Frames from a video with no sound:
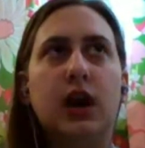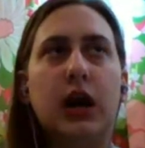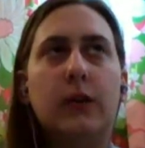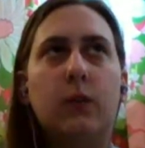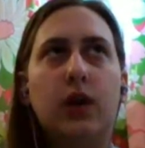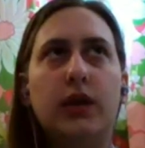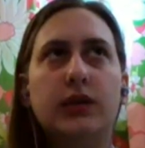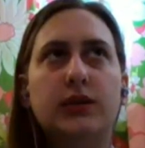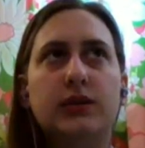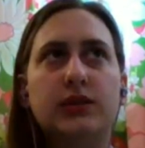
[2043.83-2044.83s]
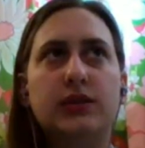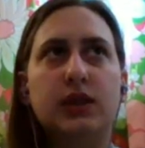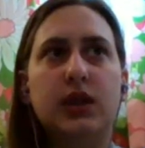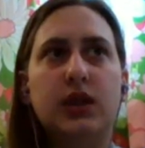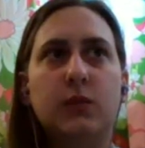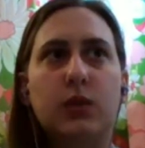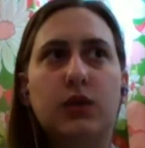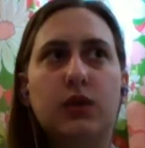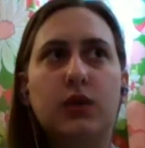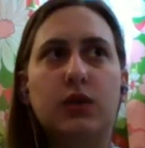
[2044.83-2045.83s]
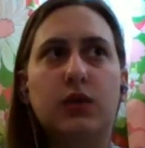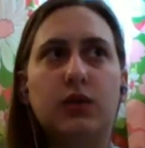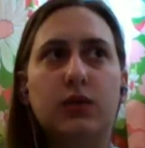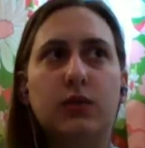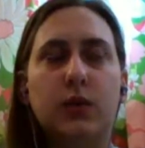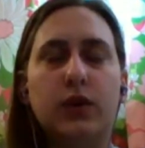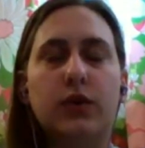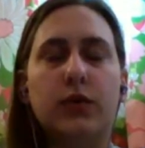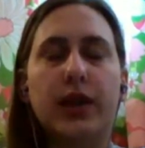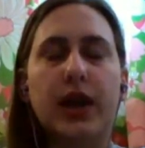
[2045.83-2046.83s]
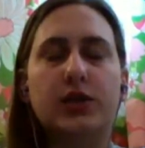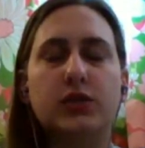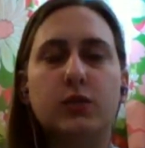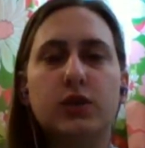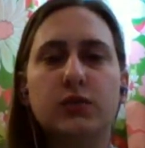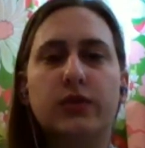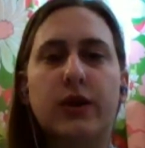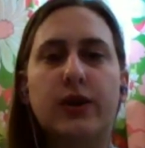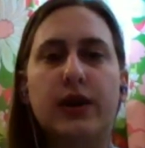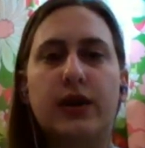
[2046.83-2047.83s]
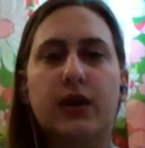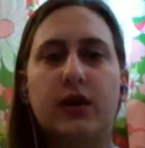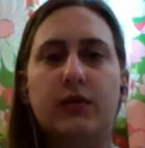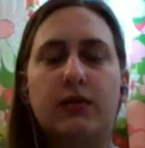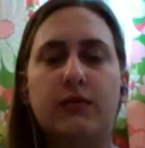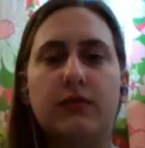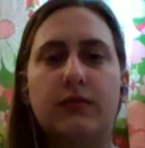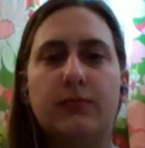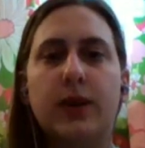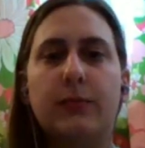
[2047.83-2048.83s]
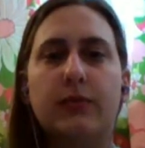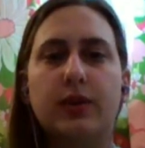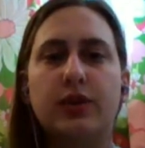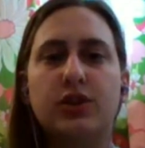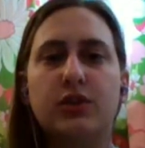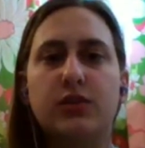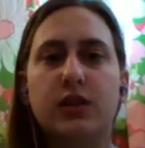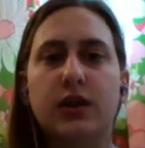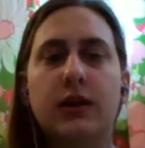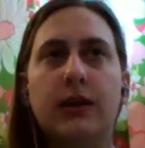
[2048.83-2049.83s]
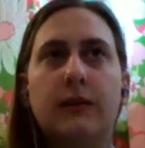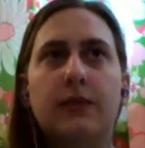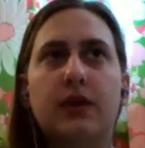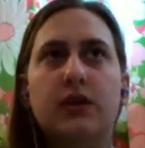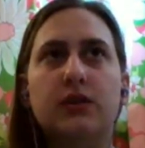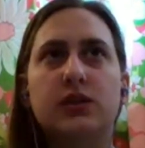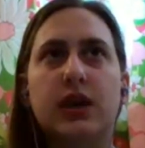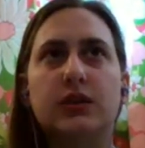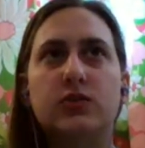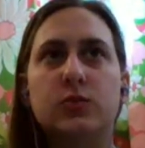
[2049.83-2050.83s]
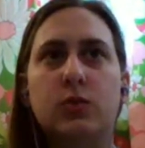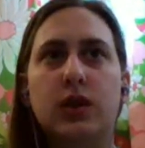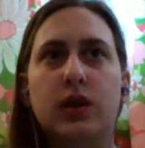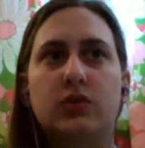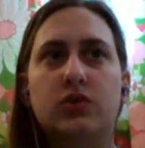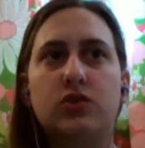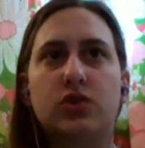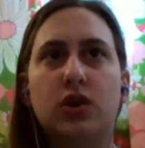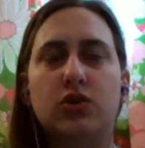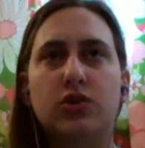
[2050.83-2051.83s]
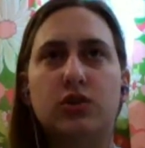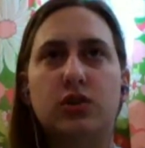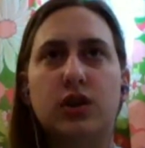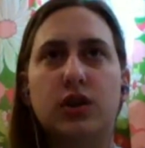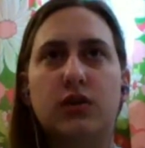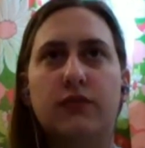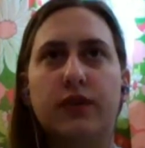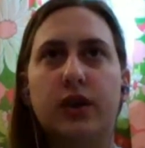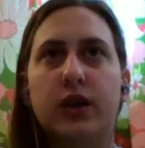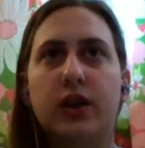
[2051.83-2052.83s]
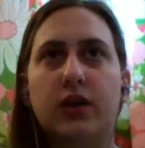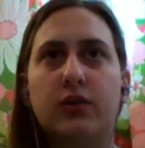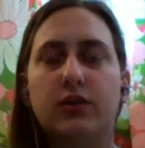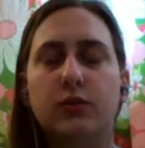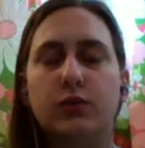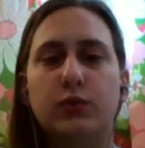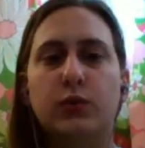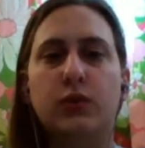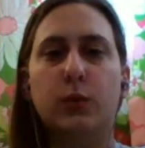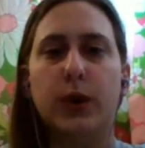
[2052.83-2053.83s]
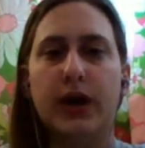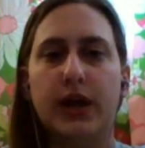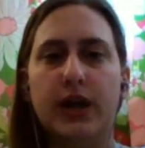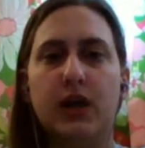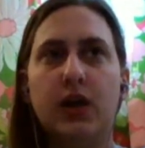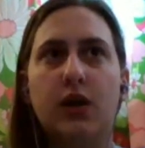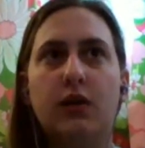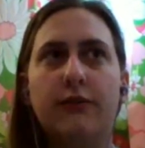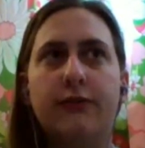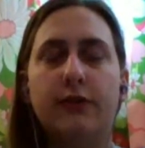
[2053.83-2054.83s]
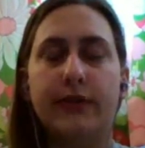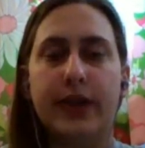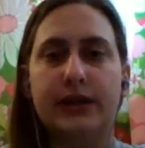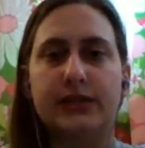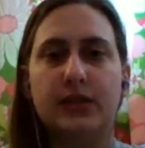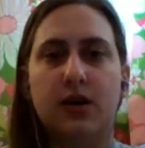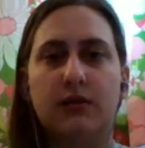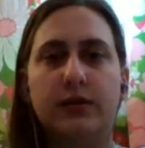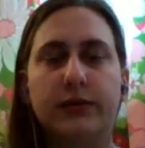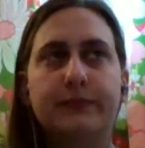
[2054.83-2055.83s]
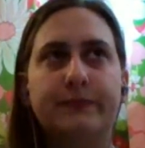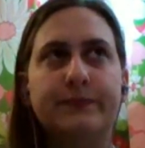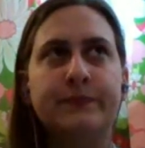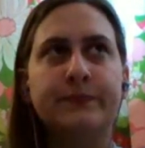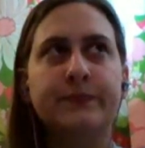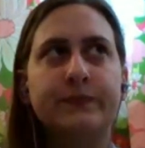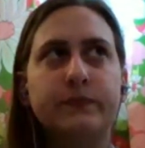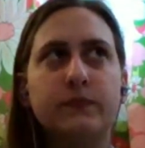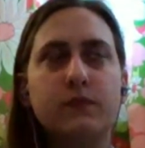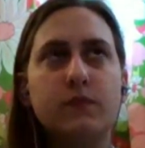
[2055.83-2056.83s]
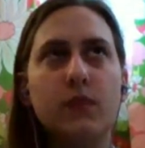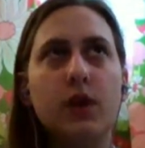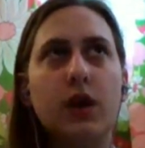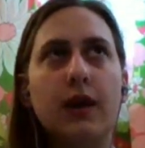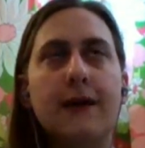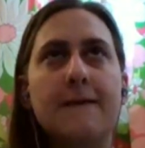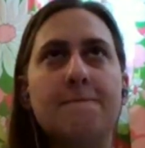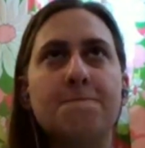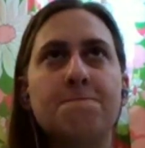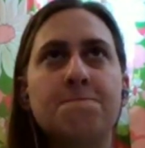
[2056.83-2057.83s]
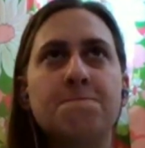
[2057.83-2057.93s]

I wanted to see what her reaction was without any preparation, because that story is structured in a very unusual way for a fantasy novel. Um,